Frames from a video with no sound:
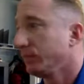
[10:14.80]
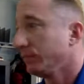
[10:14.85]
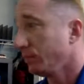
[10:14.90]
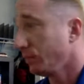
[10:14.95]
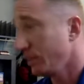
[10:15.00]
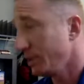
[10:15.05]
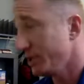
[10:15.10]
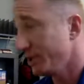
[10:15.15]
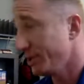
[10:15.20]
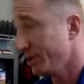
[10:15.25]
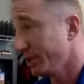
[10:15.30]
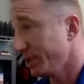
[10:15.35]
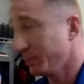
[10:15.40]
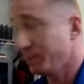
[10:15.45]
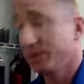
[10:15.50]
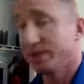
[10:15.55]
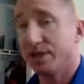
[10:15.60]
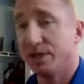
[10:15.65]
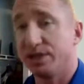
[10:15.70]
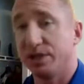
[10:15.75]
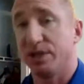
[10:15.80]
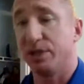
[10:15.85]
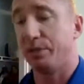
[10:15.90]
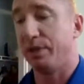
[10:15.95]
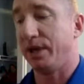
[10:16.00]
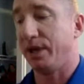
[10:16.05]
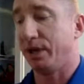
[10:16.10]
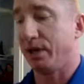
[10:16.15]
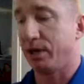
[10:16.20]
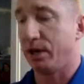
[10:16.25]
Which is a good position to
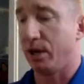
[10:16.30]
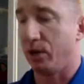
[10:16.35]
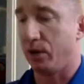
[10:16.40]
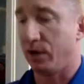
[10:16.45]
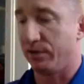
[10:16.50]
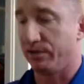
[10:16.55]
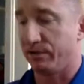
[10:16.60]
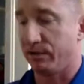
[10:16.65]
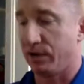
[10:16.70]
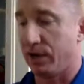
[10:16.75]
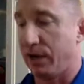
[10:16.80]
be in. However,